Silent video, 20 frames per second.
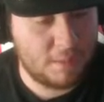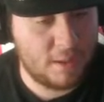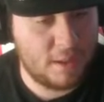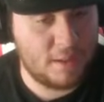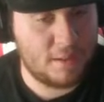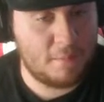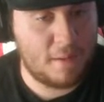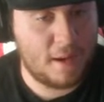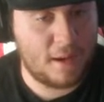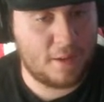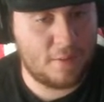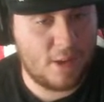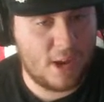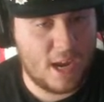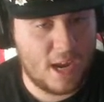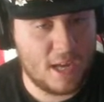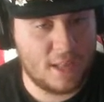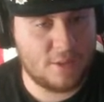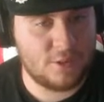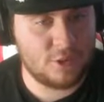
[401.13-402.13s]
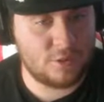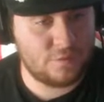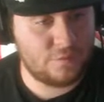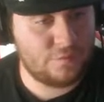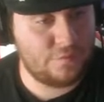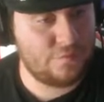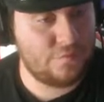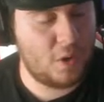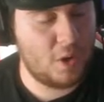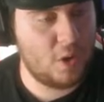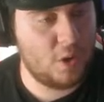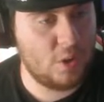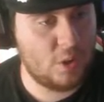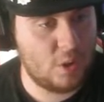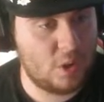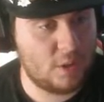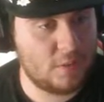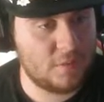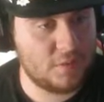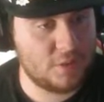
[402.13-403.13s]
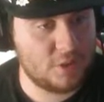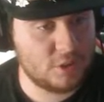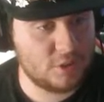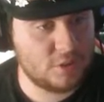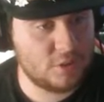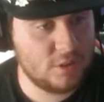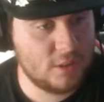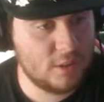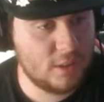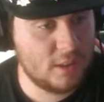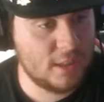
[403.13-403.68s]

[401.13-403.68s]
in the back of their head and just fall off and just